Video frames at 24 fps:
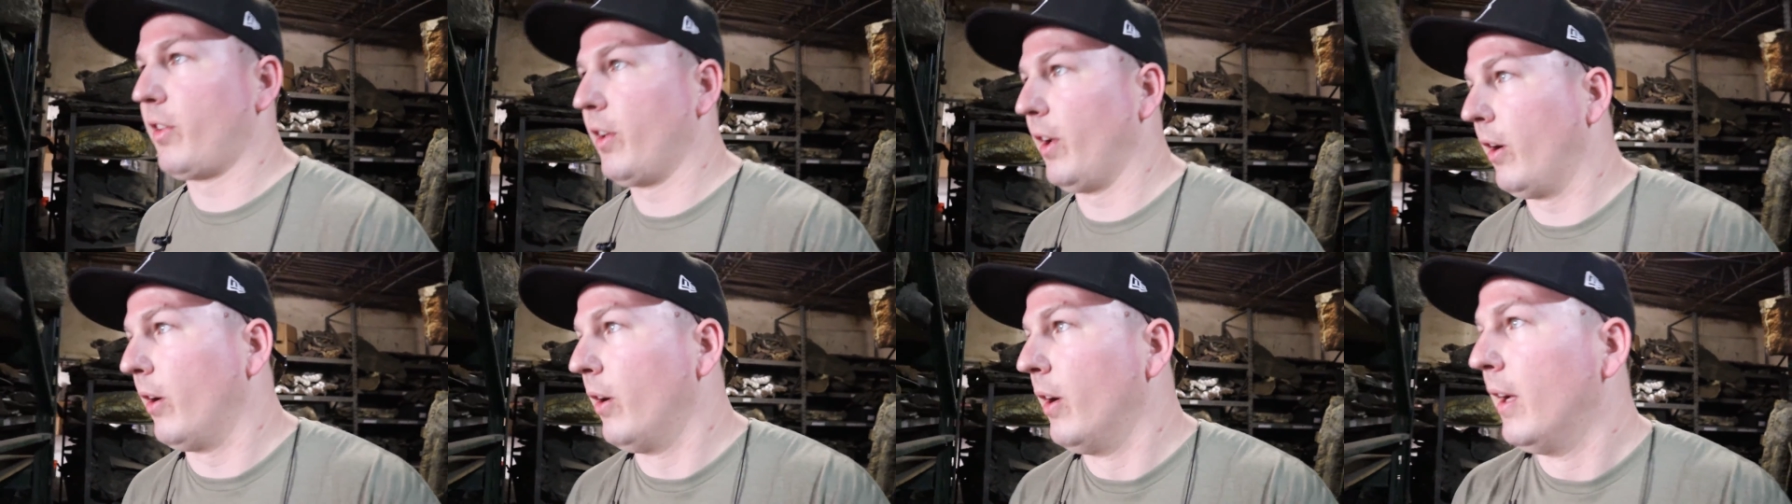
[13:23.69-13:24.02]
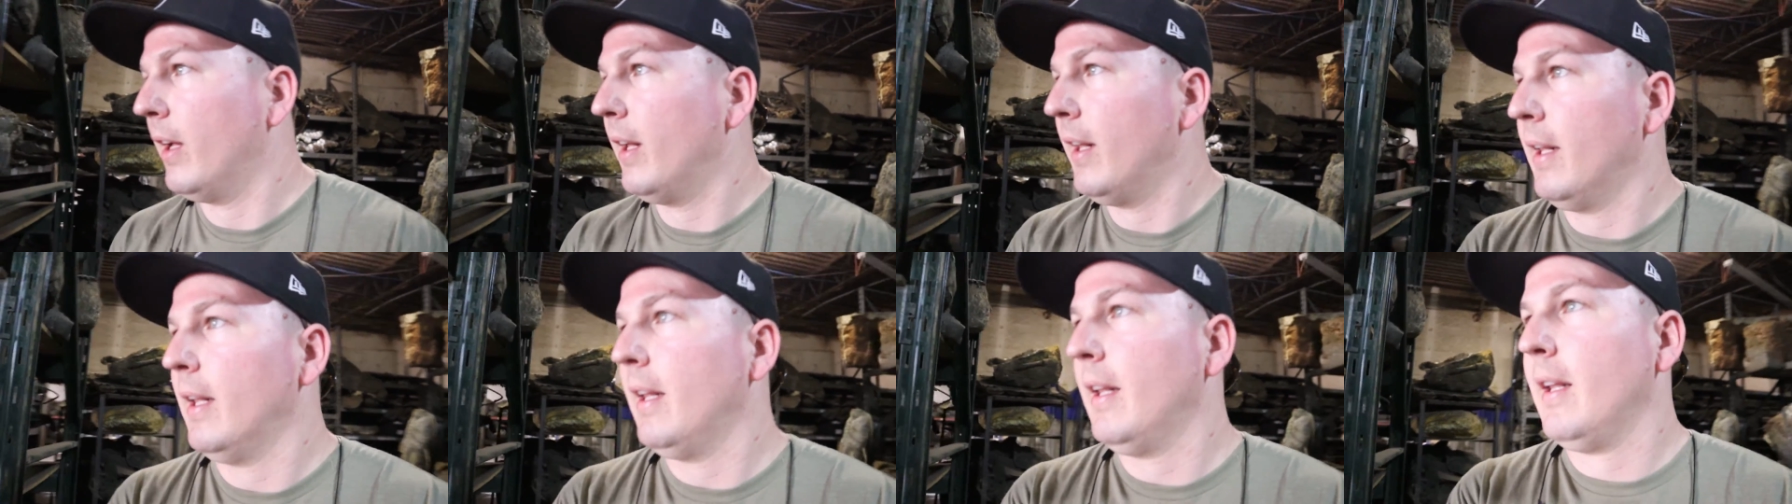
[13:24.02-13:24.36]
So
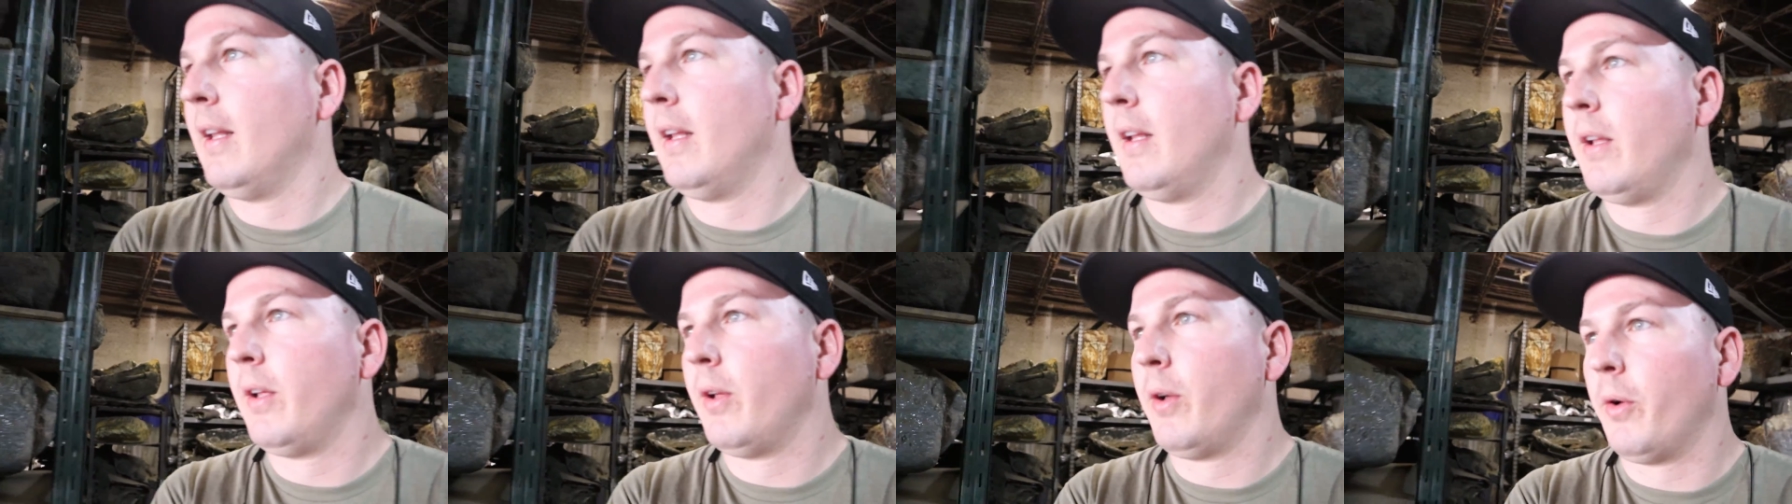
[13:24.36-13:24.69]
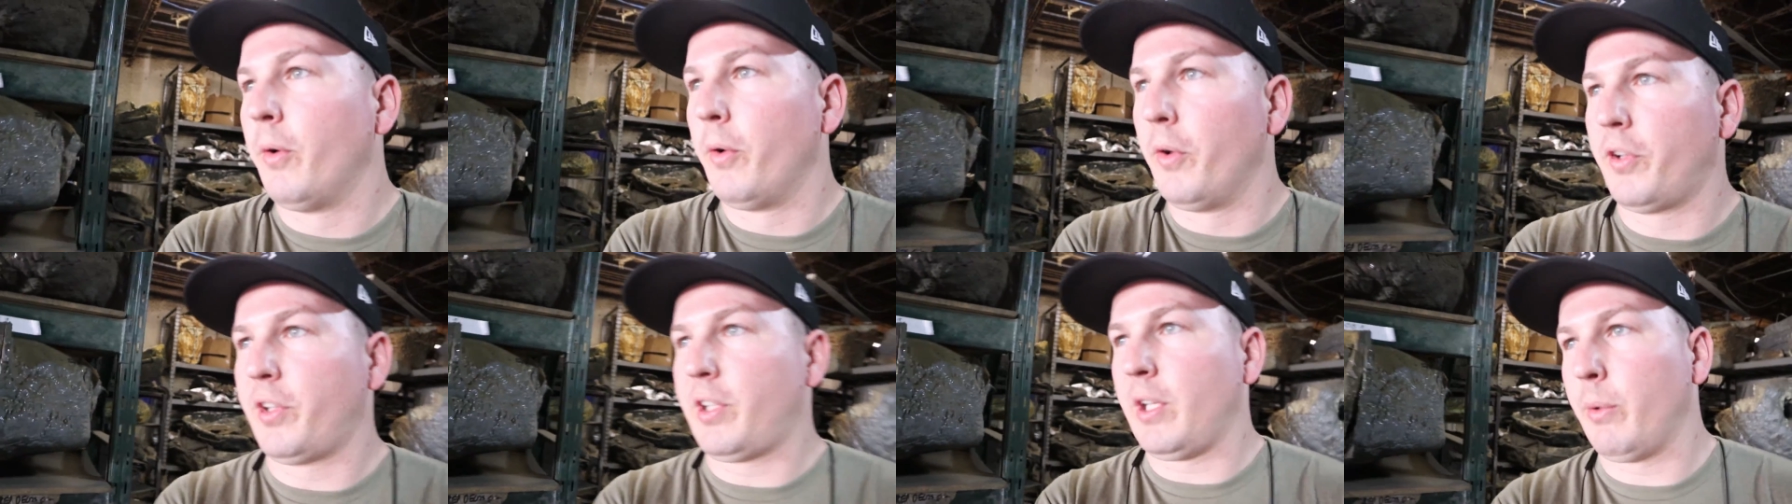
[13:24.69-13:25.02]

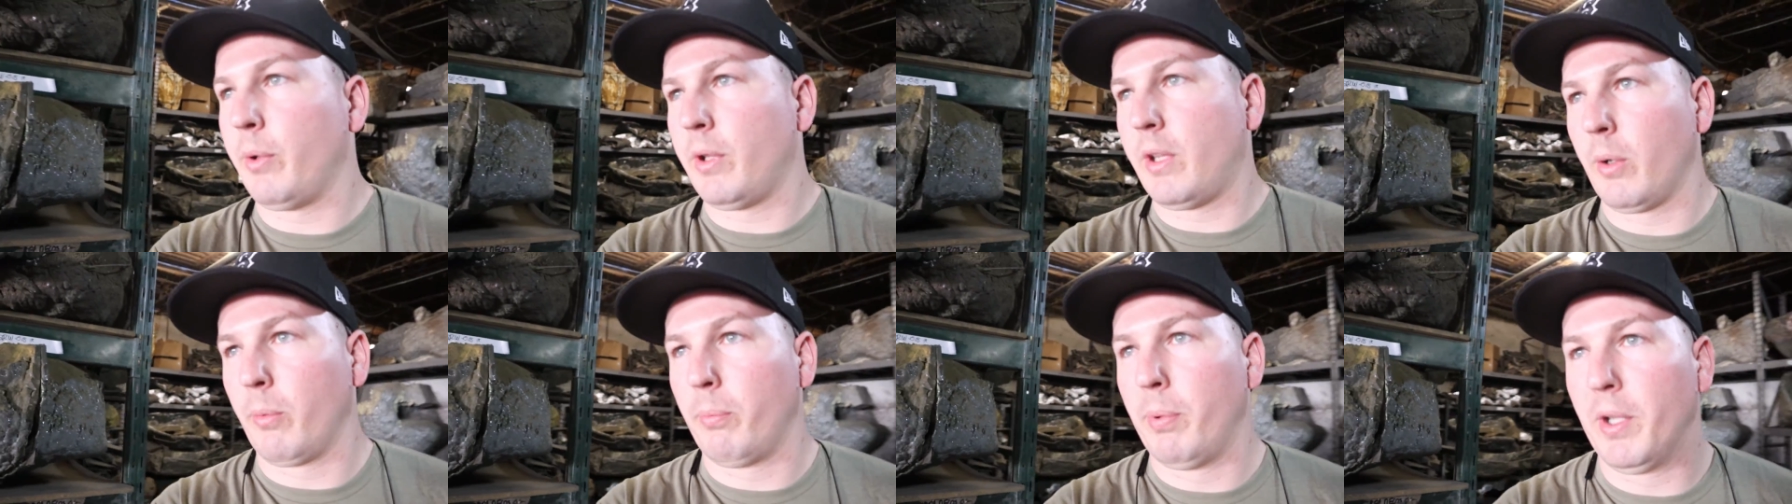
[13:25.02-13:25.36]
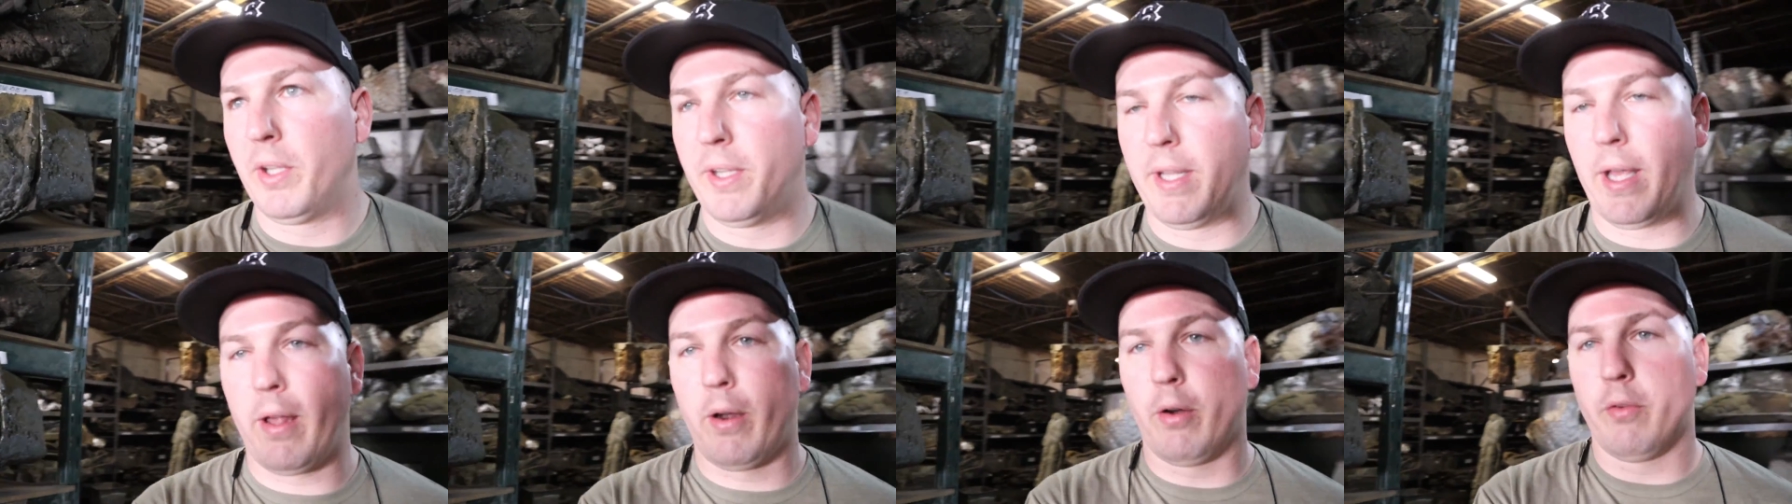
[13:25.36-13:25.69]
we'll see what they're
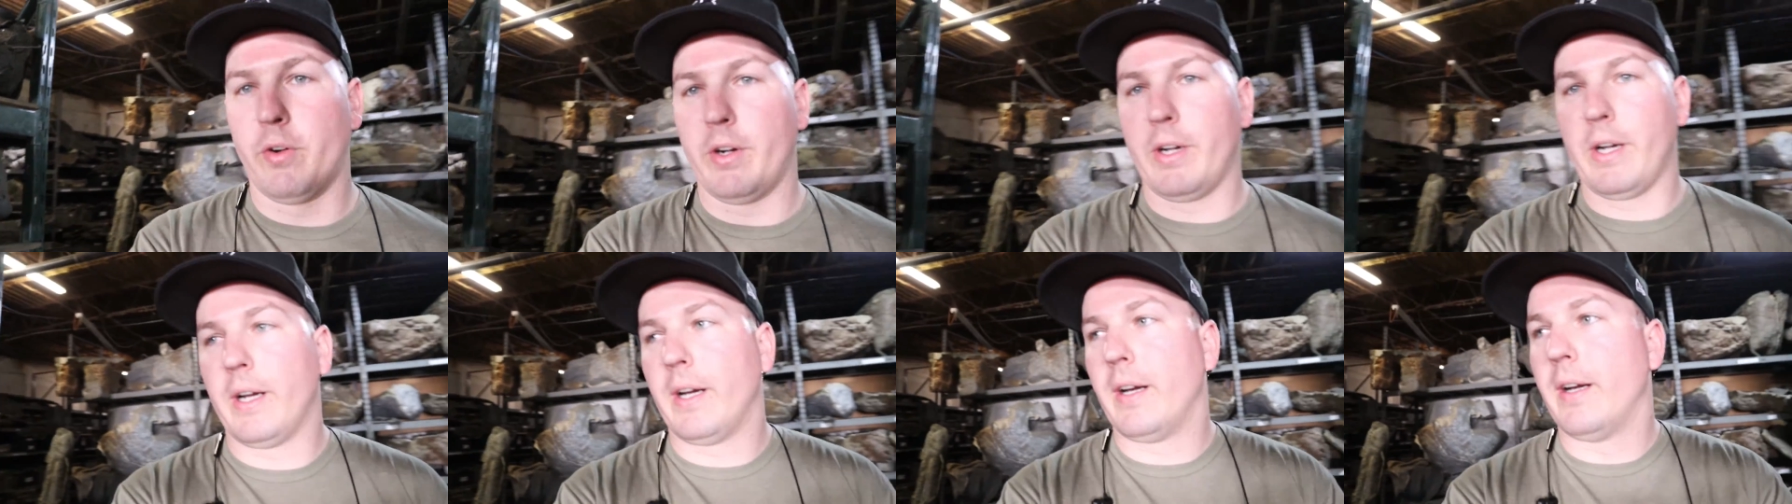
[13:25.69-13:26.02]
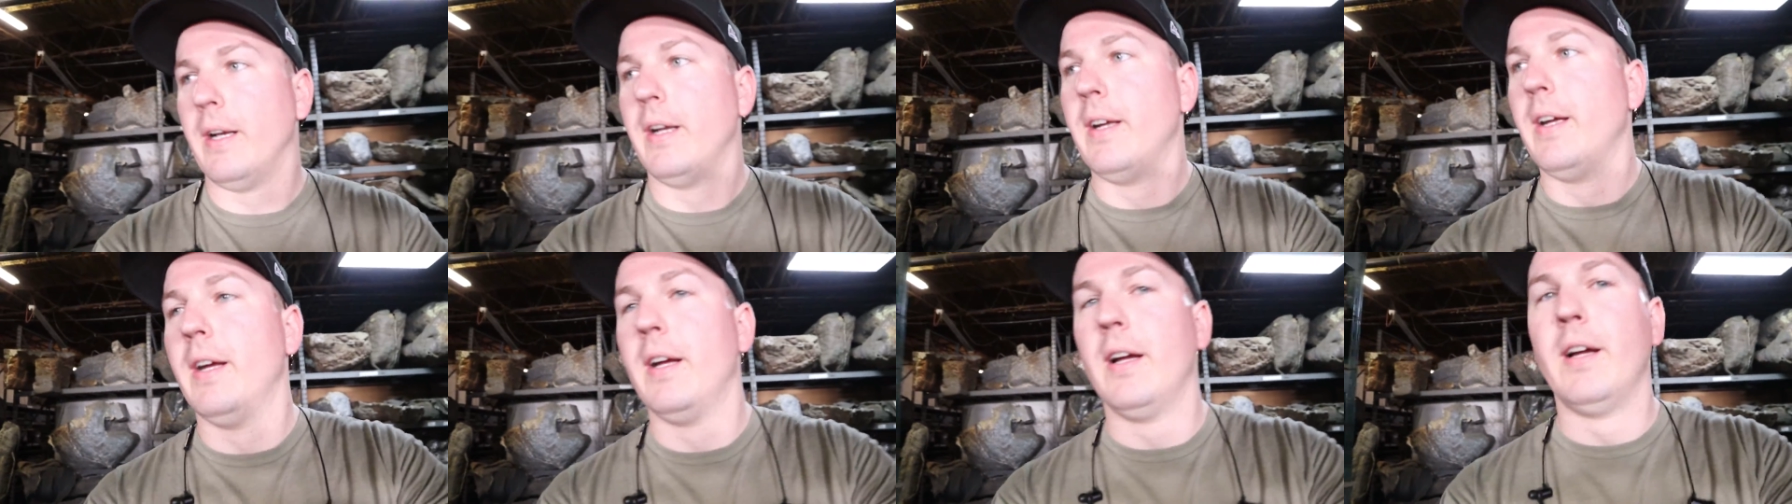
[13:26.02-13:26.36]
building out over
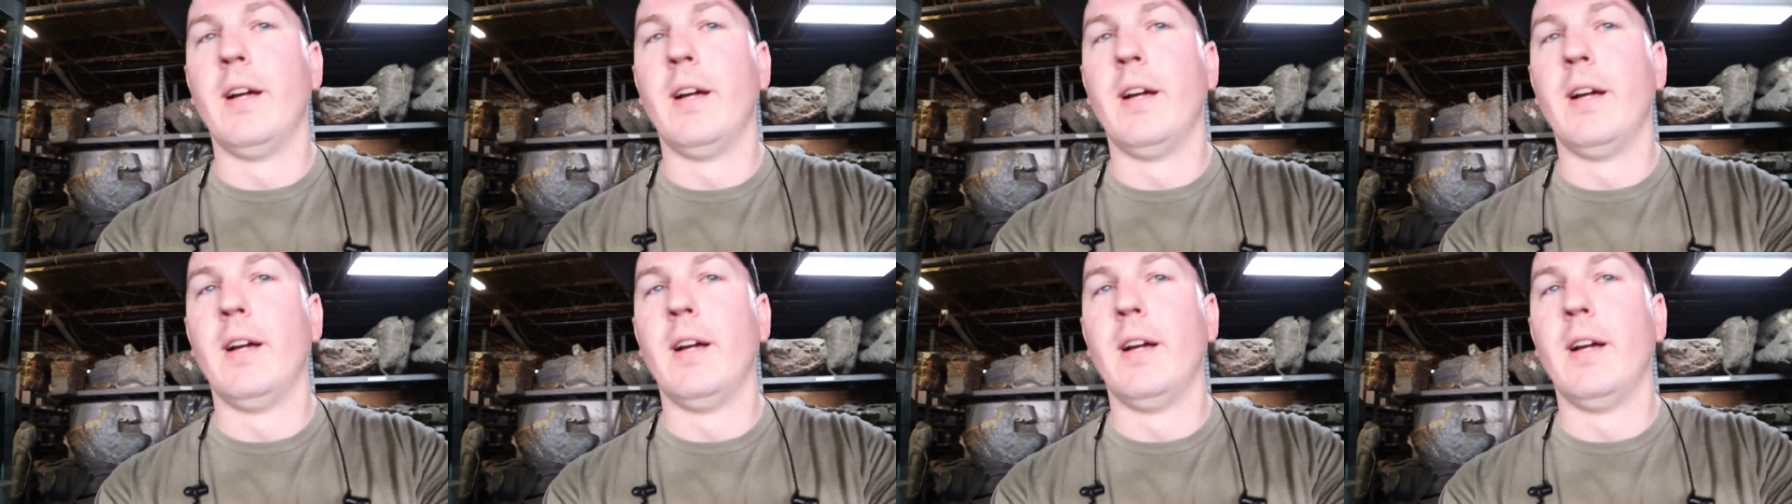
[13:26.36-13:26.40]
here.